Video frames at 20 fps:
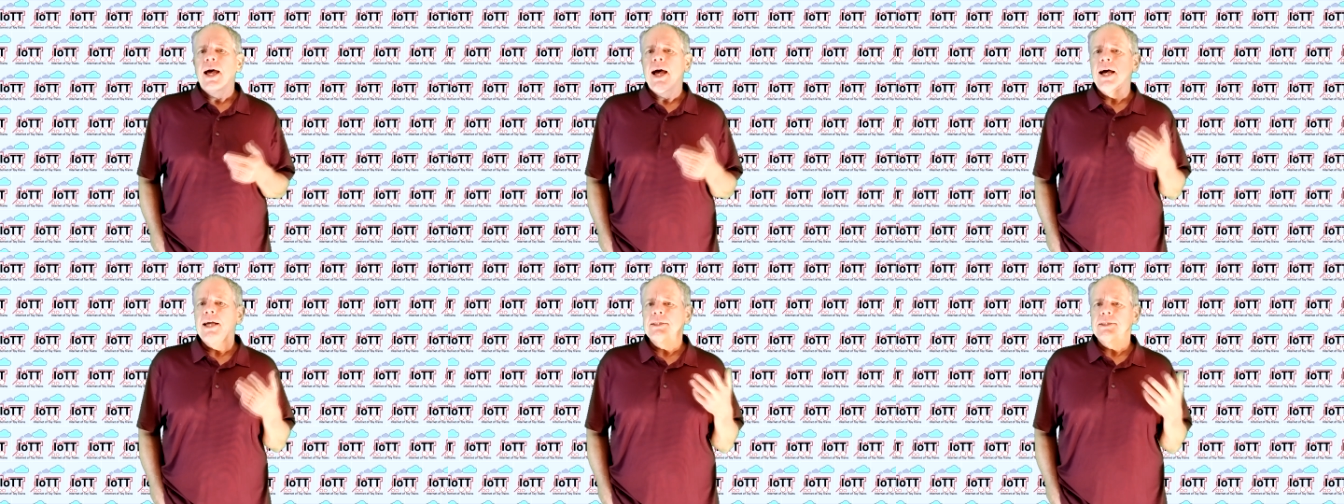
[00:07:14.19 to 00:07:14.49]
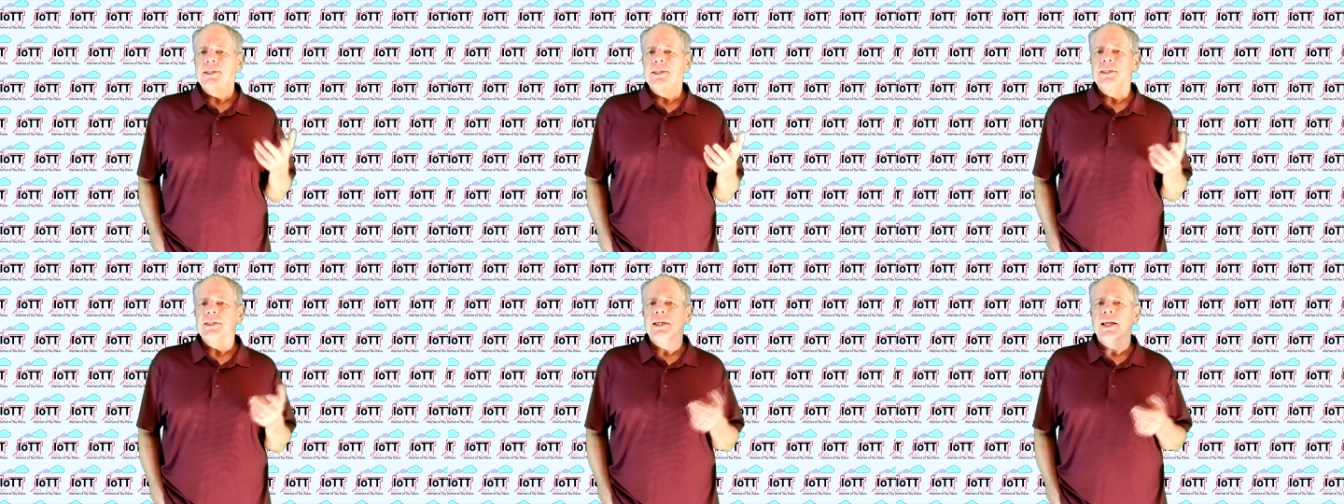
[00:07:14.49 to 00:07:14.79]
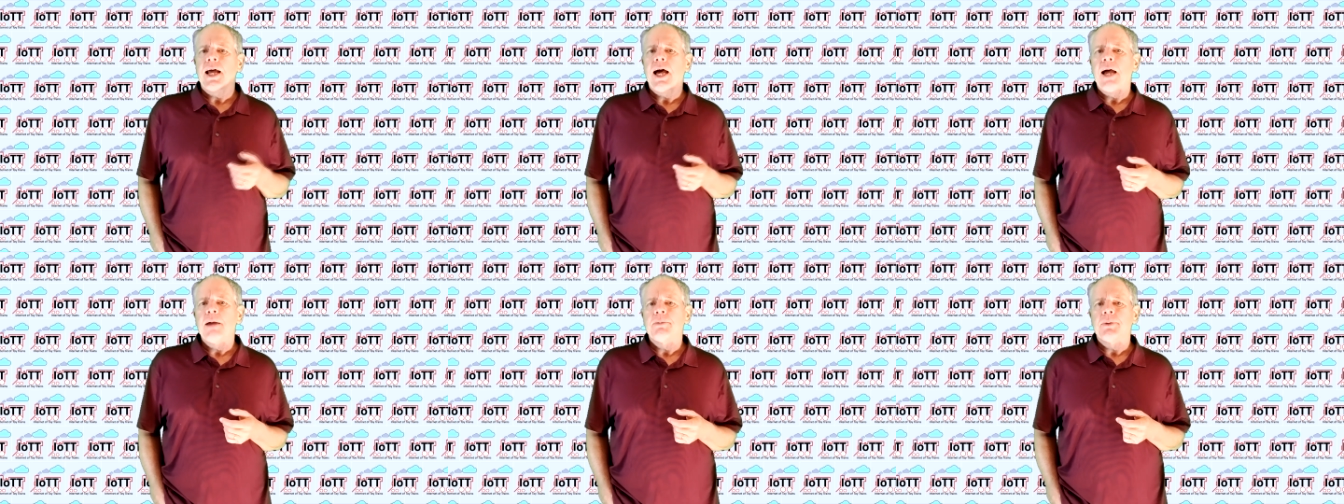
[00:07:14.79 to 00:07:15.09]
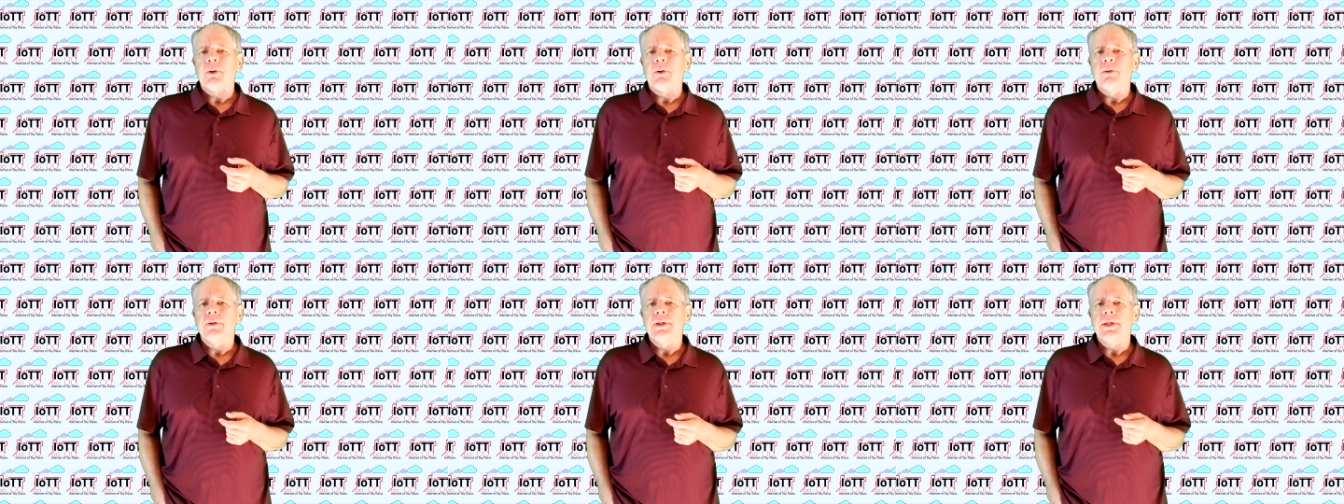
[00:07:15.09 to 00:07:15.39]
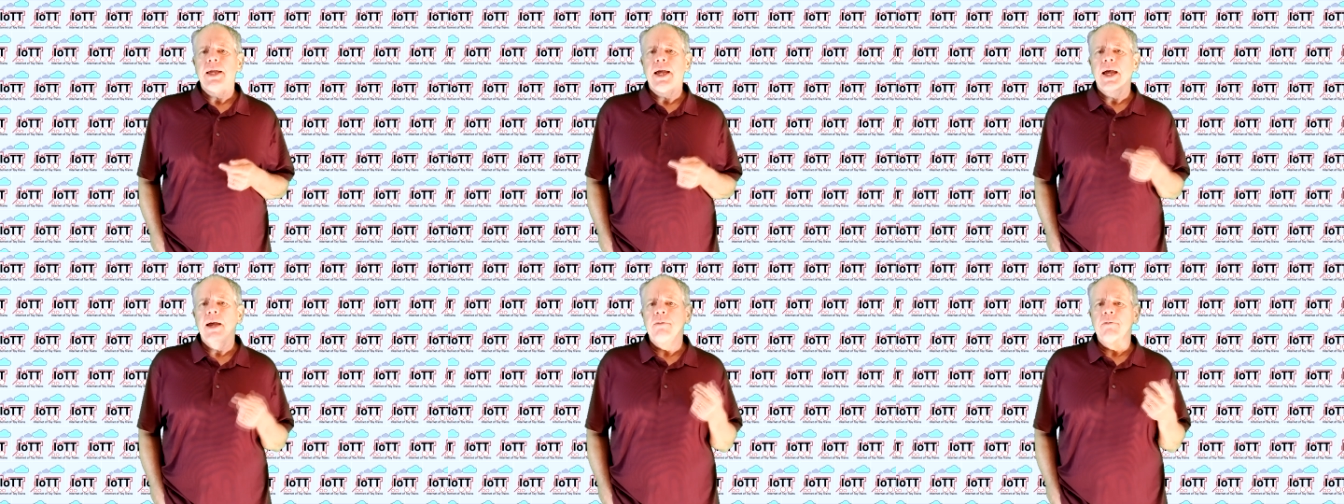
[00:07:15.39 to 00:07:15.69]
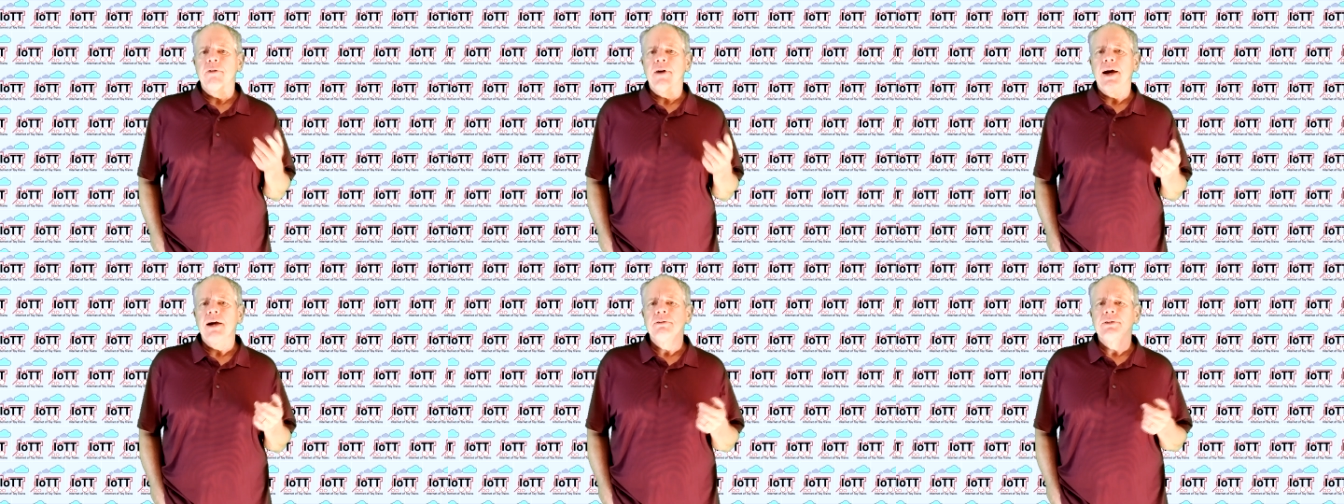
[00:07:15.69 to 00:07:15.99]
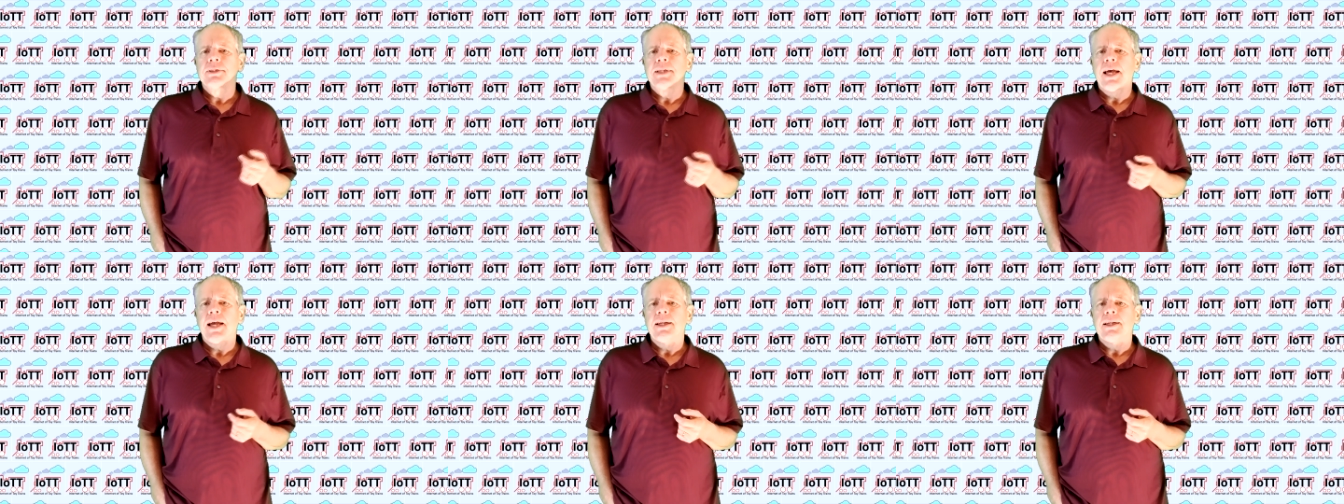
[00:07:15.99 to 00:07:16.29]
as described on the
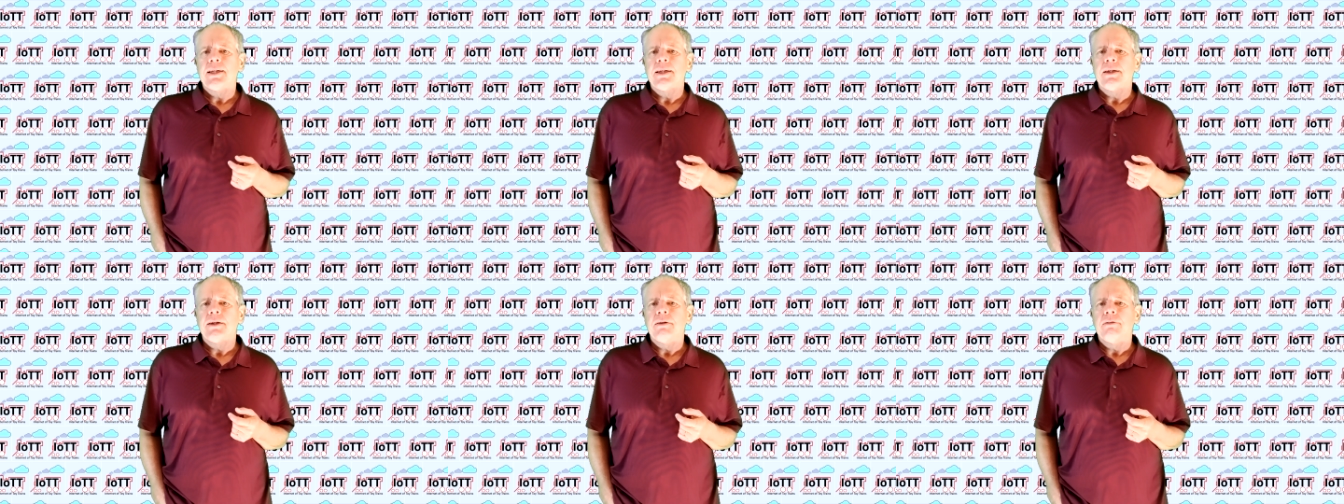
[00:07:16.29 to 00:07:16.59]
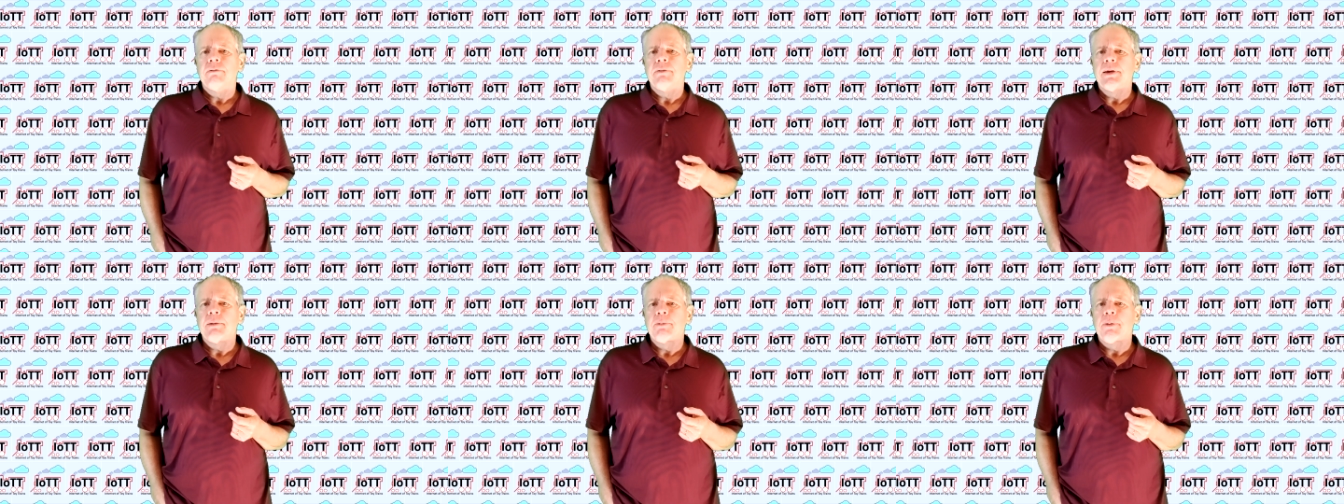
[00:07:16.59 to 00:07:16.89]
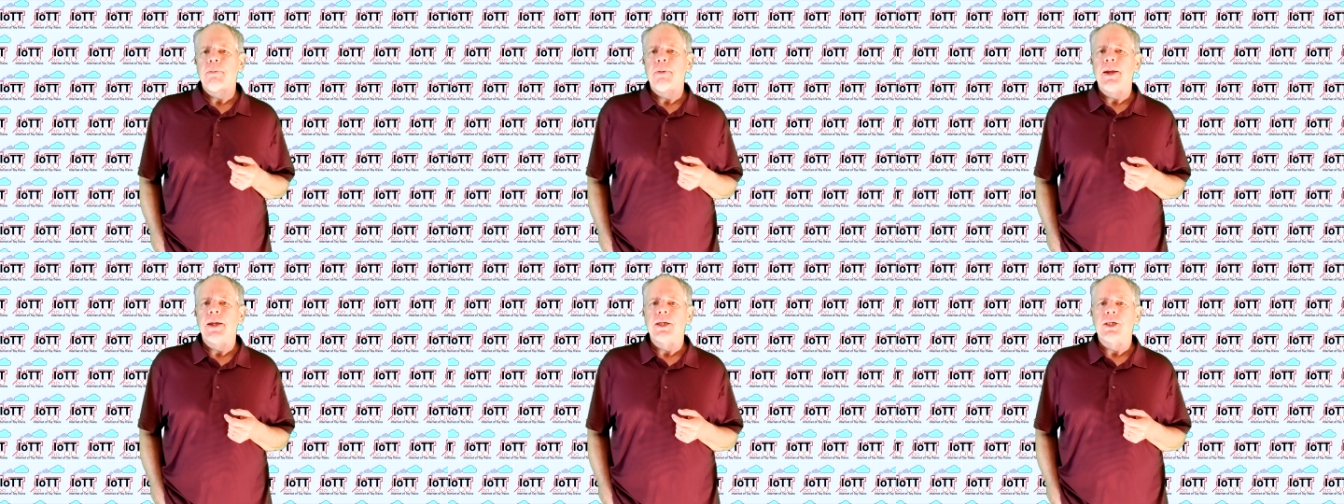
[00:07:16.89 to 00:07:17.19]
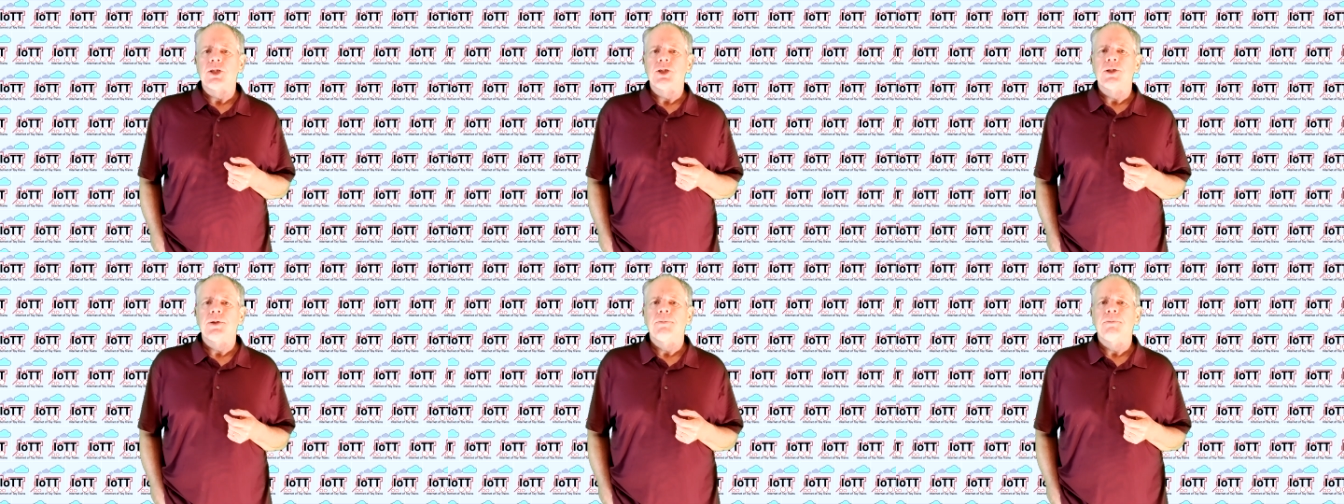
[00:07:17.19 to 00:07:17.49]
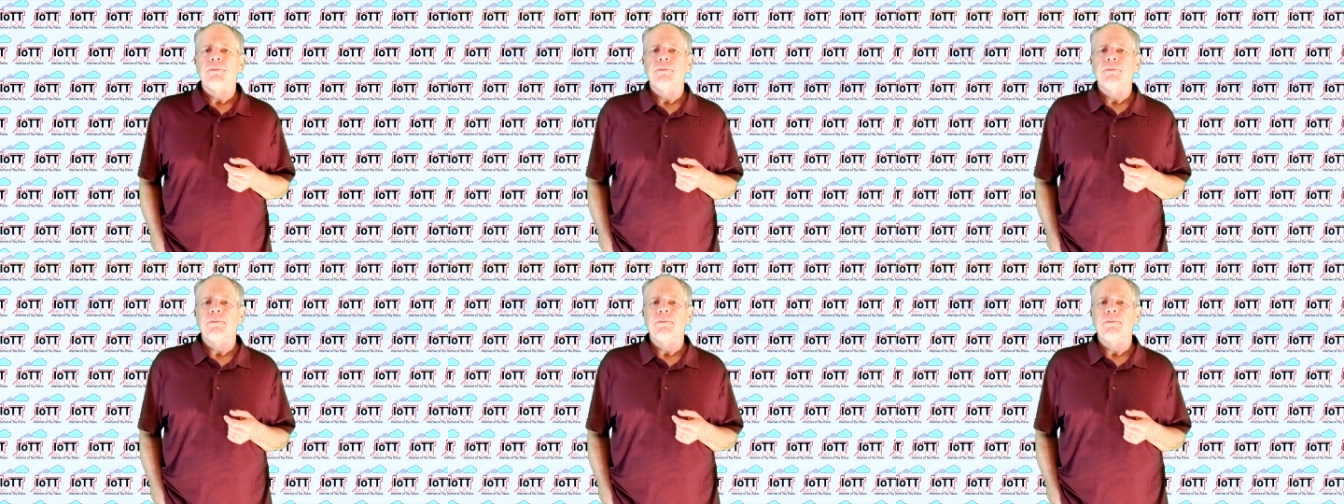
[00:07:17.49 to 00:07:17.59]
M5Stack webpage.